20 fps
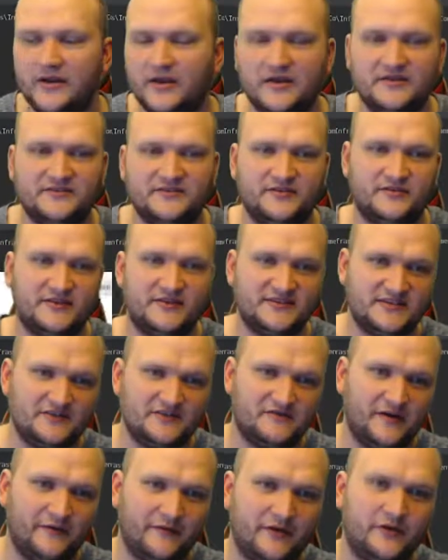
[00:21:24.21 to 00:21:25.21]
So this is
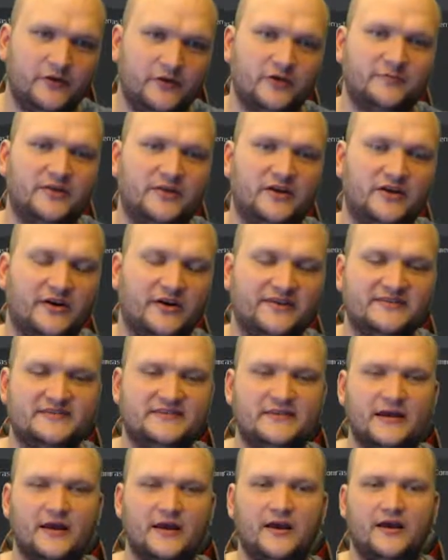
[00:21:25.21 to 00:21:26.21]
very good, because
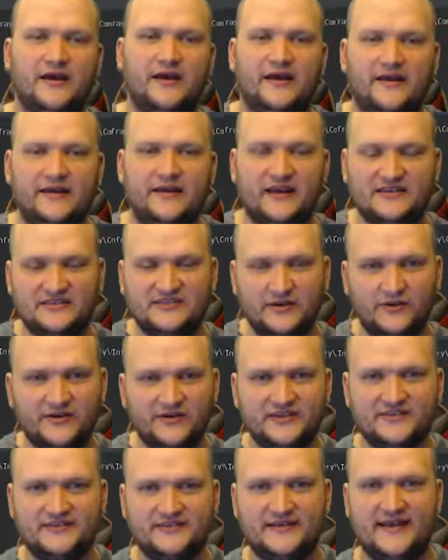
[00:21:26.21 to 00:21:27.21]
as long
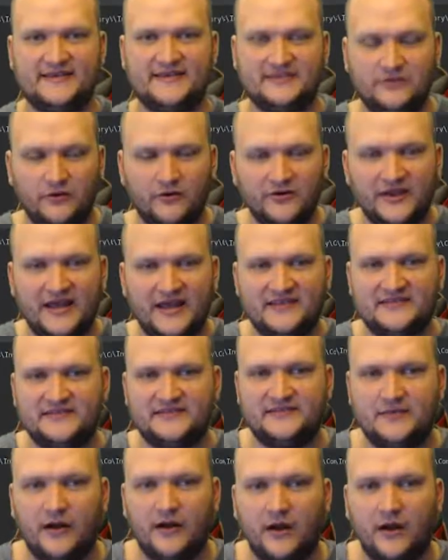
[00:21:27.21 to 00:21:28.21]
as our